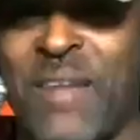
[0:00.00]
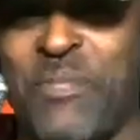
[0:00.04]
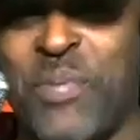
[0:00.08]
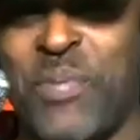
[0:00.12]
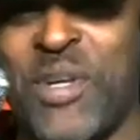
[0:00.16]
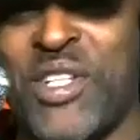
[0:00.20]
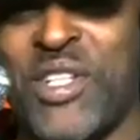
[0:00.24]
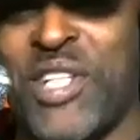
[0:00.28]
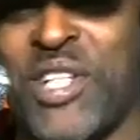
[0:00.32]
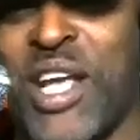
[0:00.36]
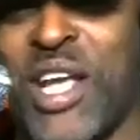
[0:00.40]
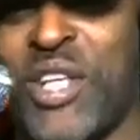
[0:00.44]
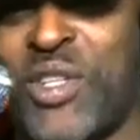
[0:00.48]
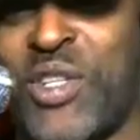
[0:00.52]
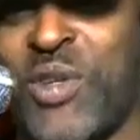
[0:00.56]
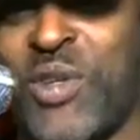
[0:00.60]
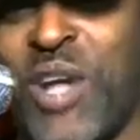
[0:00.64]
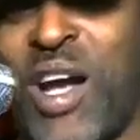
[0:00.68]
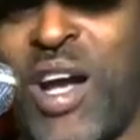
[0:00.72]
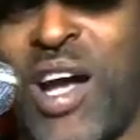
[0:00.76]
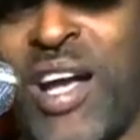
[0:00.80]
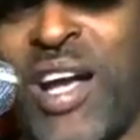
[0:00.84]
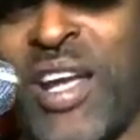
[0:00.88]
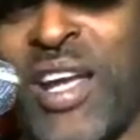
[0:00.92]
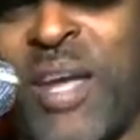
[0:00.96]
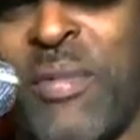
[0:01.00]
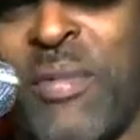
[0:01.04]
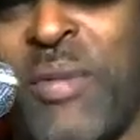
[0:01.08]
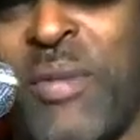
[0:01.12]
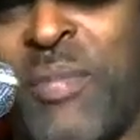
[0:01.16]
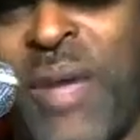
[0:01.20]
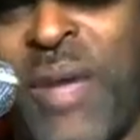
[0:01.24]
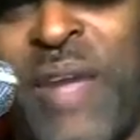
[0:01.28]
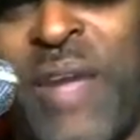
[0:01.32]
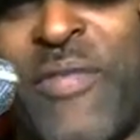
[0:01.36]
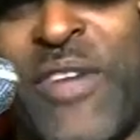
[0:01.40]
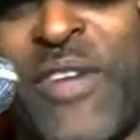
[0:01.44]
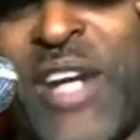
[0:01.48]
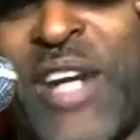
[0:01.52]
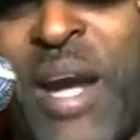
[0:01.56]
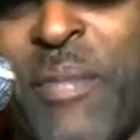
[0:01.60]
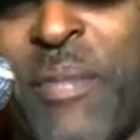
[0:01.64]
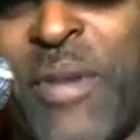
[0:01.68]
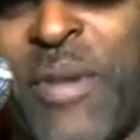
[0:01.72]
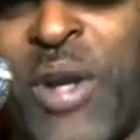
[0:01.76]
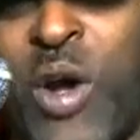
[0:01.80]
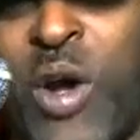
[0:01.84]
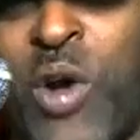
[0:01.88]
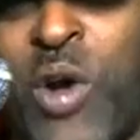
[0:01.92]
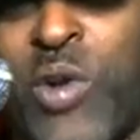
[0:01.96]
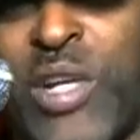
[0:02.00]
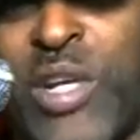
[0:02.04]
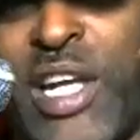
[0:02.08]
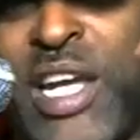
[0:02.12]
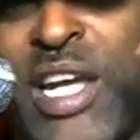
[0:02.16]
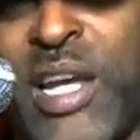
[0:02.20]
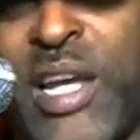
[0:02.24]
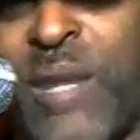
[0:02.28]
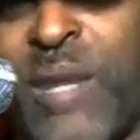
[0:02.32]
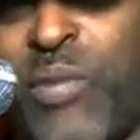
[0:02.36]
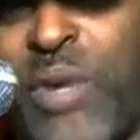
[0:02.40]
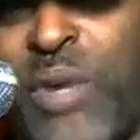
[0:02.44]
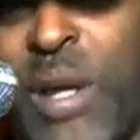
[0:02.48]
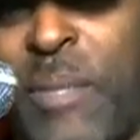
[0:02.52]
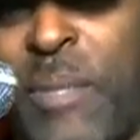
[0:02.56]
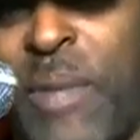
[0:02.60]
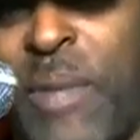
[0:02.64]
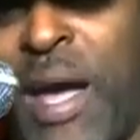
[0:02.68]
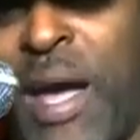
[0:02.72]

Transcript: Appreciate you, Emmett, man, for coming on. Liv, we up